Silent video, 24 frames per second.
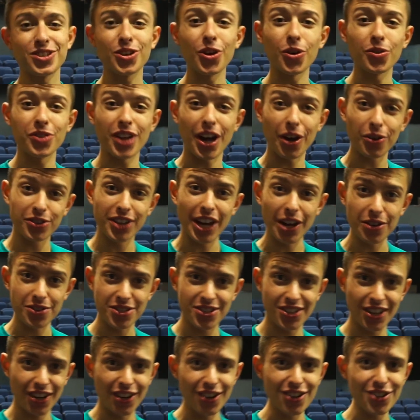go now
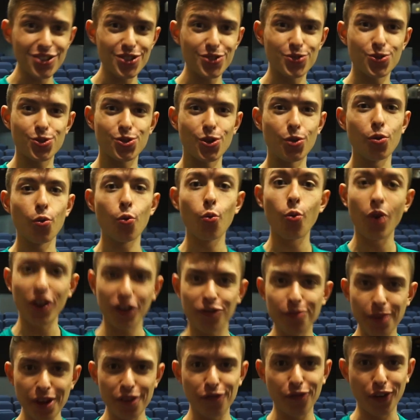downstairs to show you one
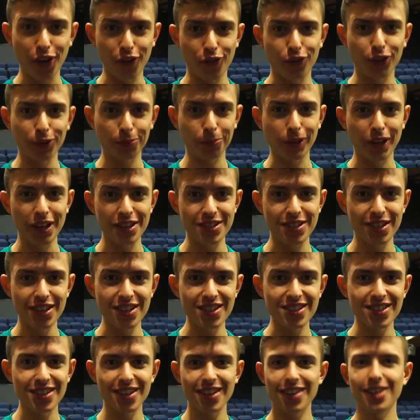of my favorite
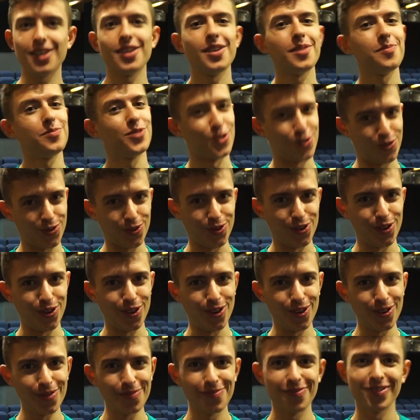places, the
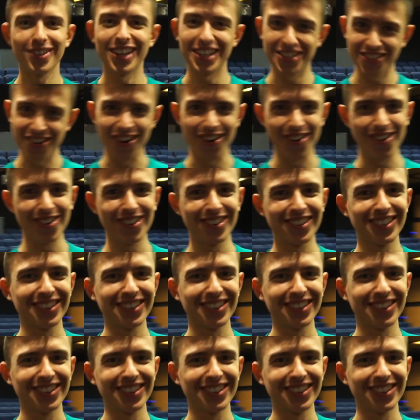studio. Let's go.